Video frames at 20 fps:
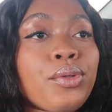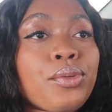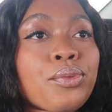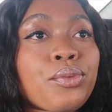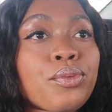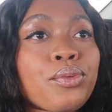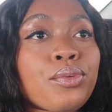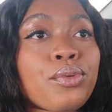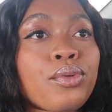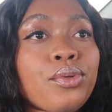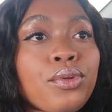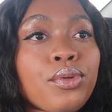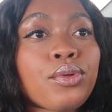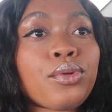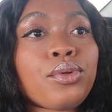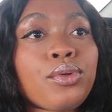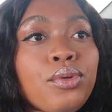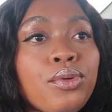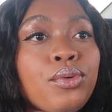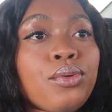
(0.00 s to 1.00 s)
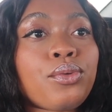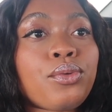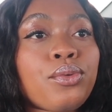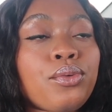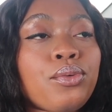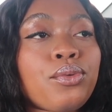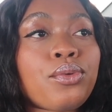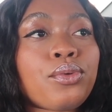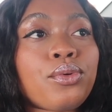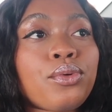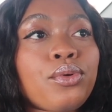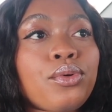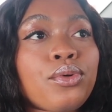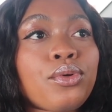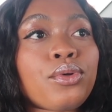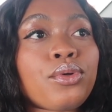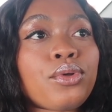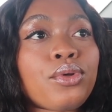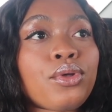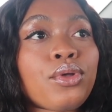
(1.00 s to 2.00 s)
have a brown lip, um, like an
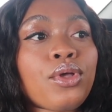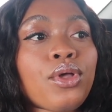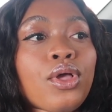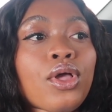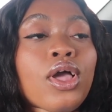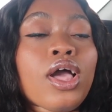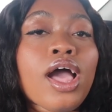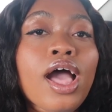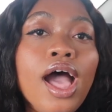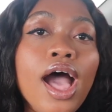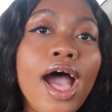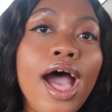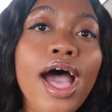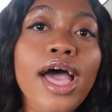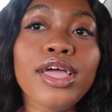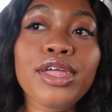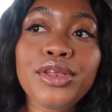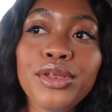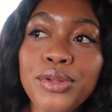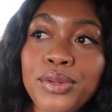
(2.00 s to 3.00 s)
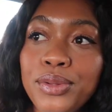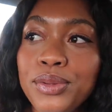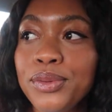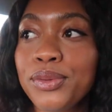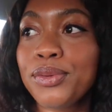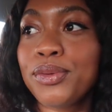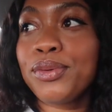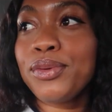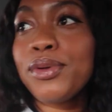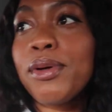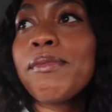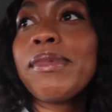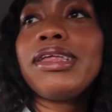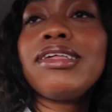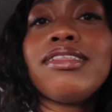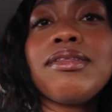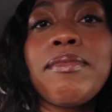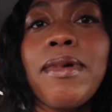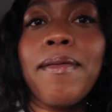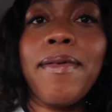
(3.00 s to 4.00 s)
eyeliner or lip liner, I do, but
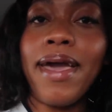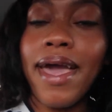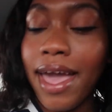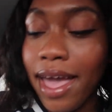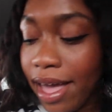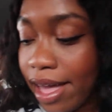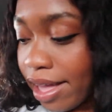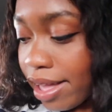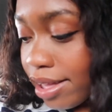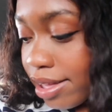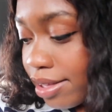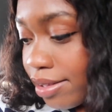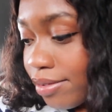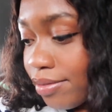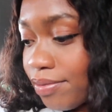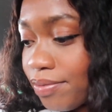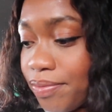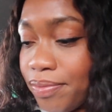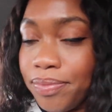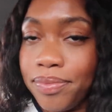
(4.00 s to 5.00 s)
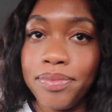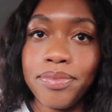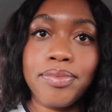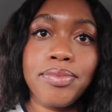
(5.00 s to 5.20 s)
it's, it's in my bag. eyeliner or lip